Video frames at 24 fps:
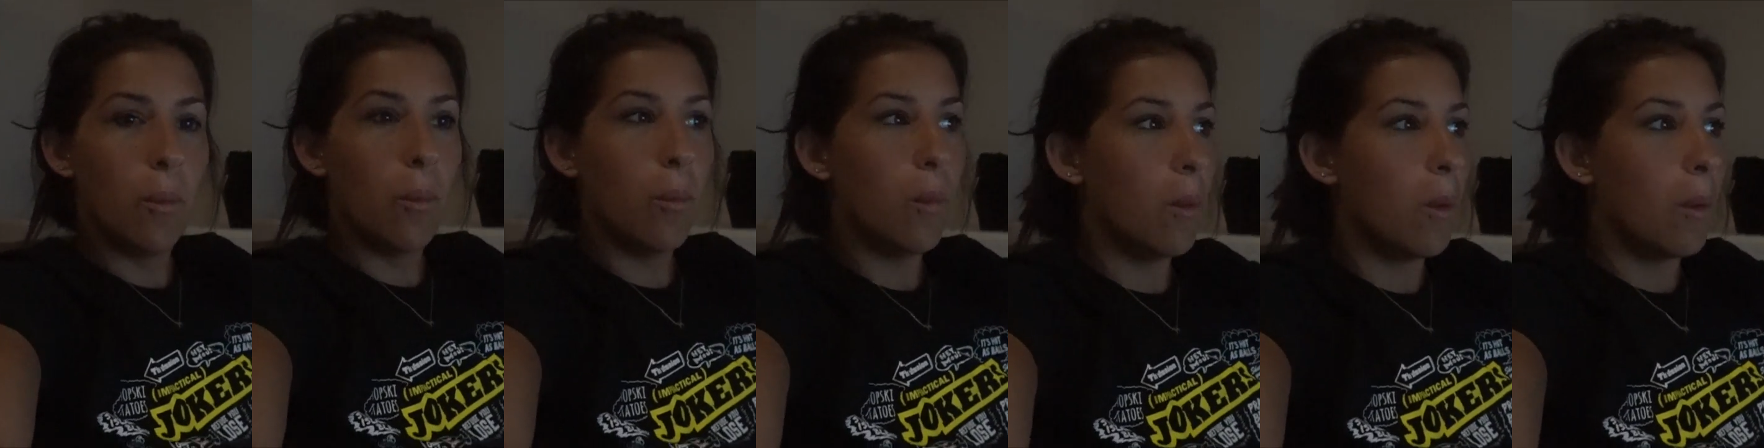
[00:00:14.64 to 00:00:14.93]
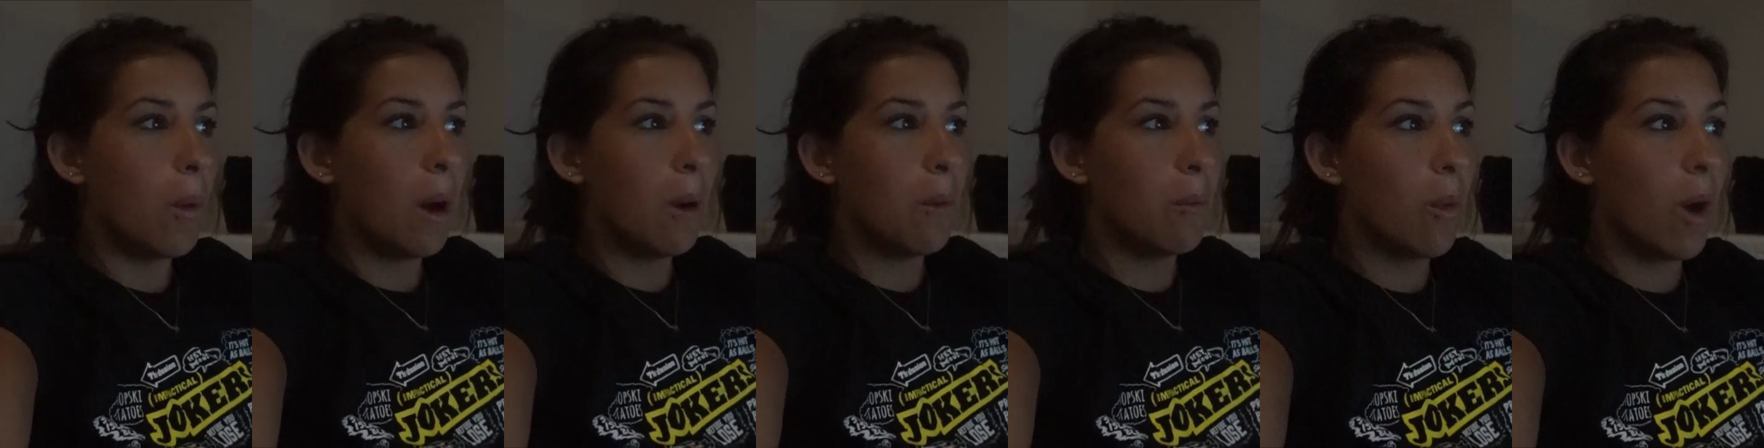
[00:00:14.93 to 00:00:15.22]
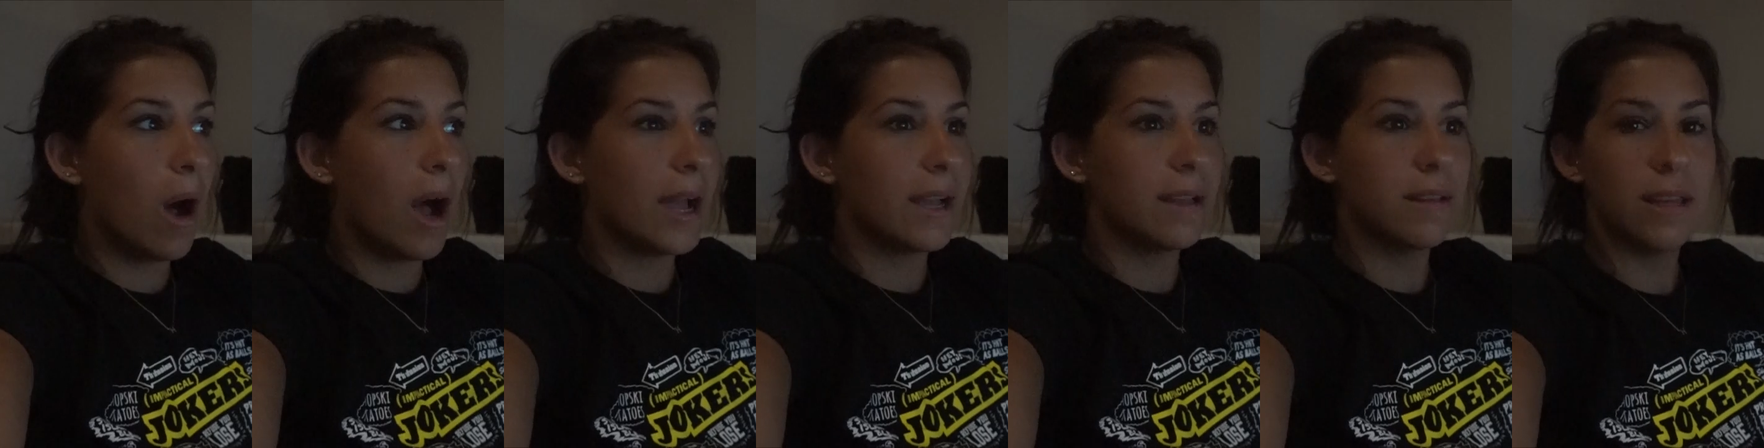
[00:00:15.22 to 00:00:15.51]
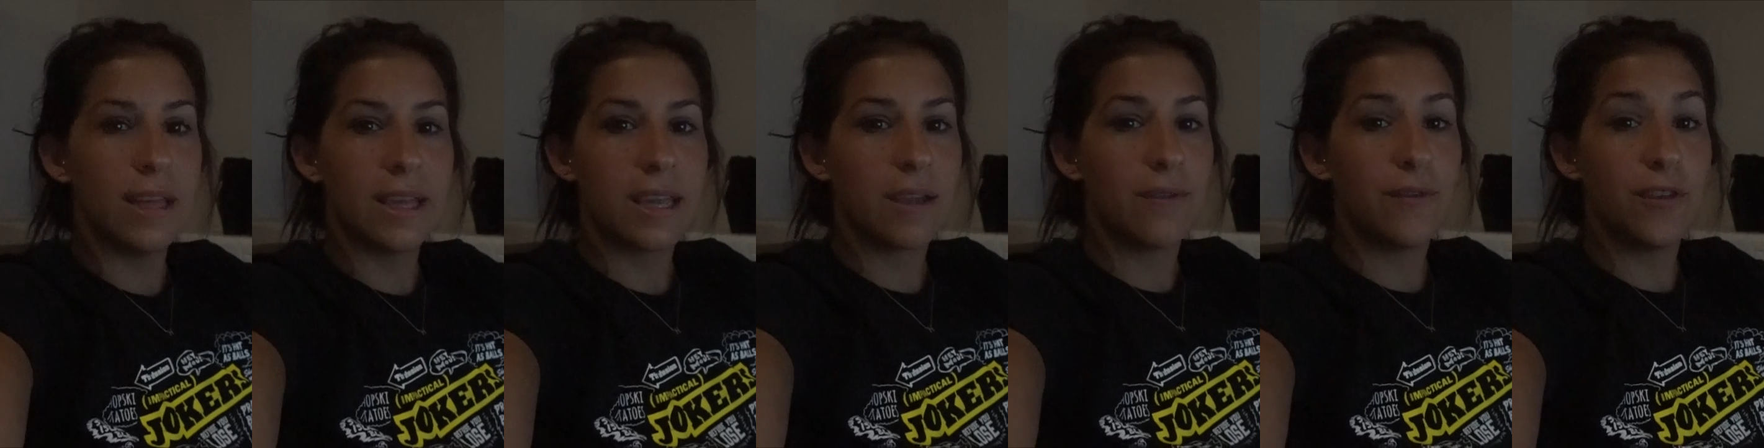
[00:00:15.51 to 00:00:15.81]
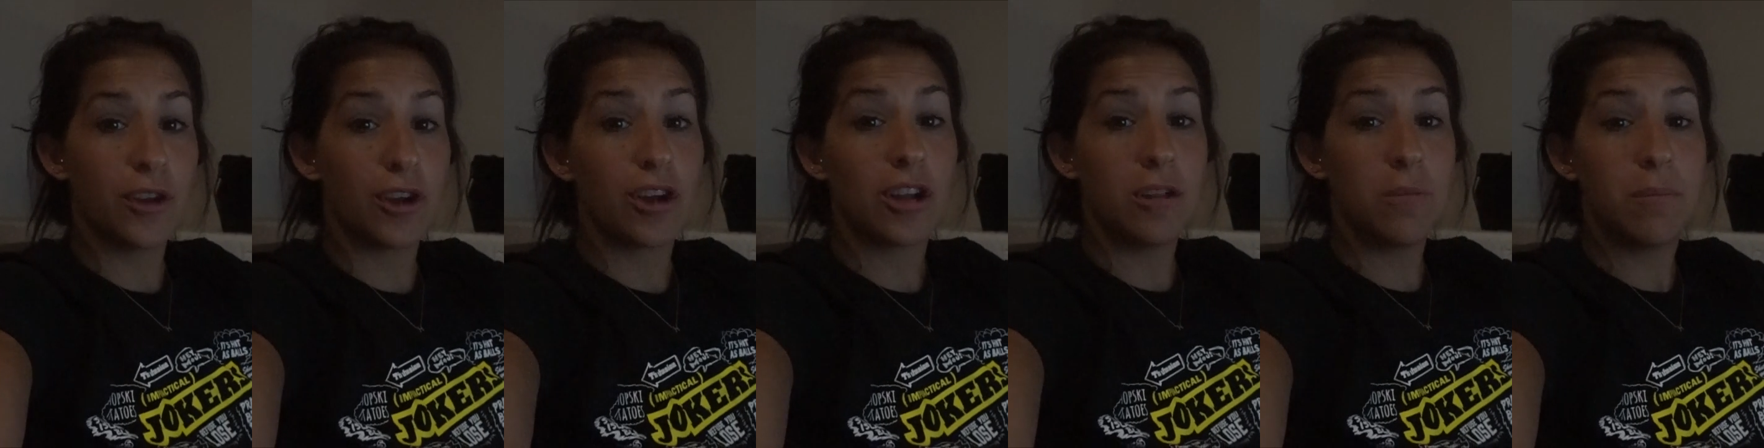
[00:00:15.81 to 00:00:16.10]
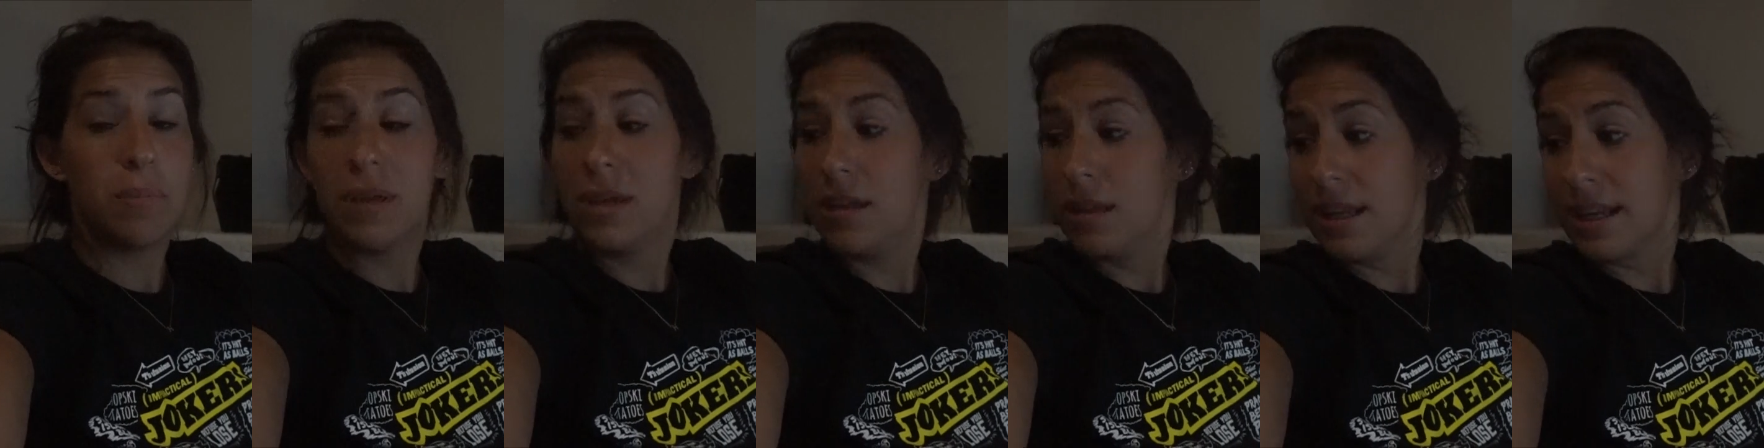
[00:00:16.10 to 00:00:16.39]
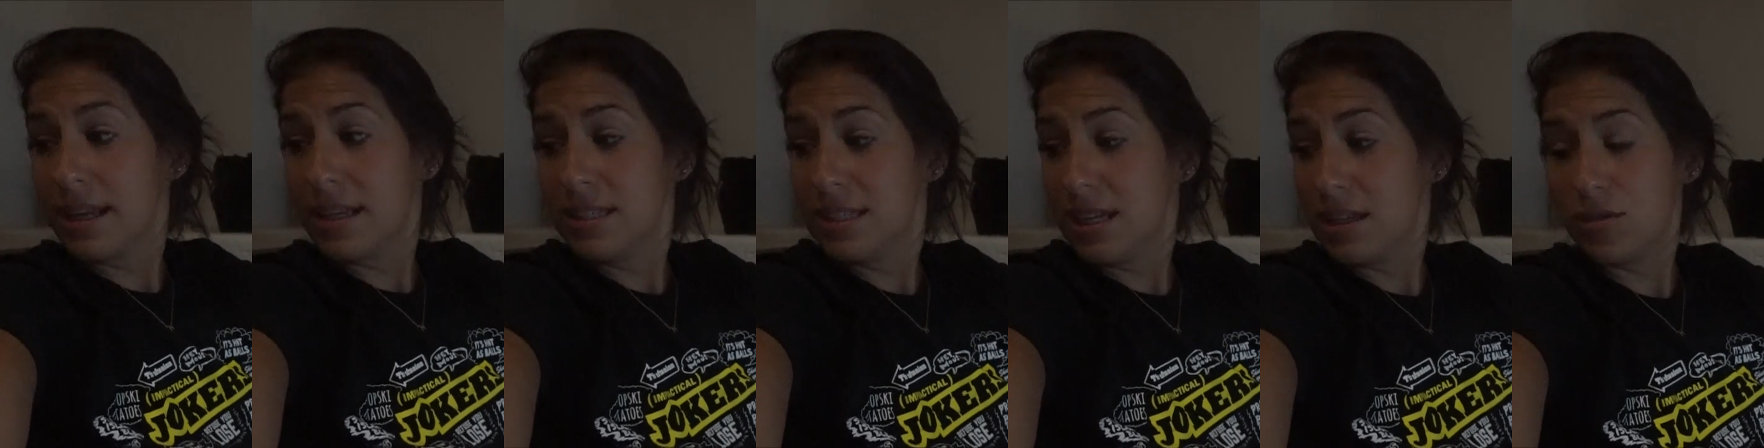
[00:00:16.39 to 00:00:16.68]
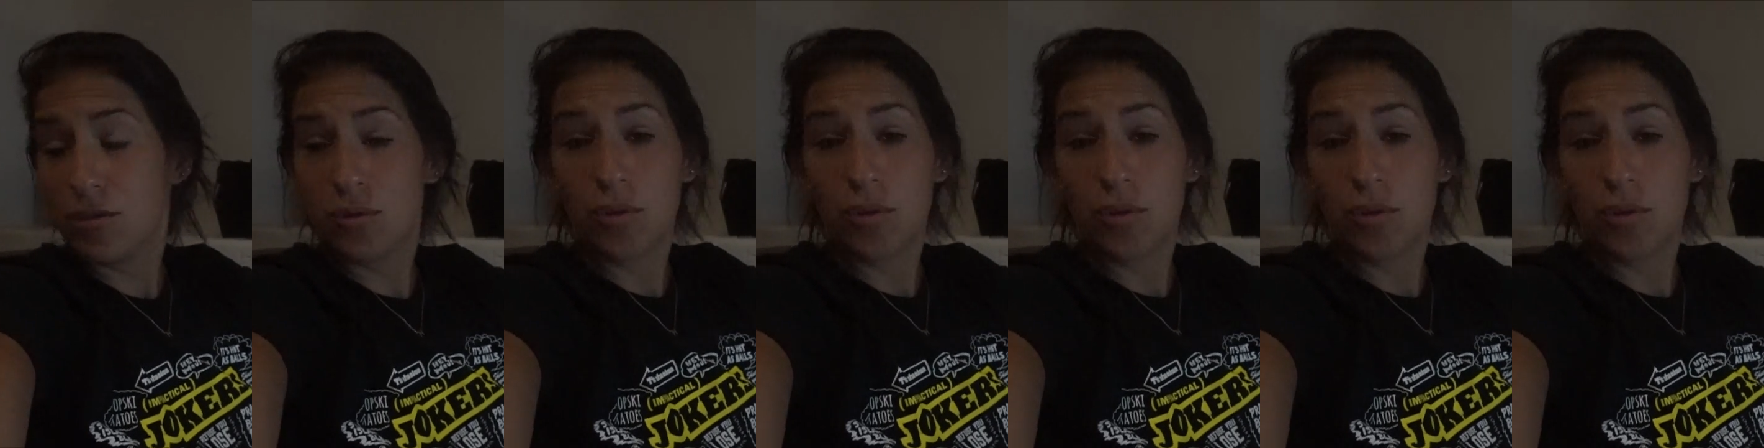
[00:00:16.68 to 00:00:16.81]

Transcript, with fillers: Why? Like, if you're gonna be, like I said,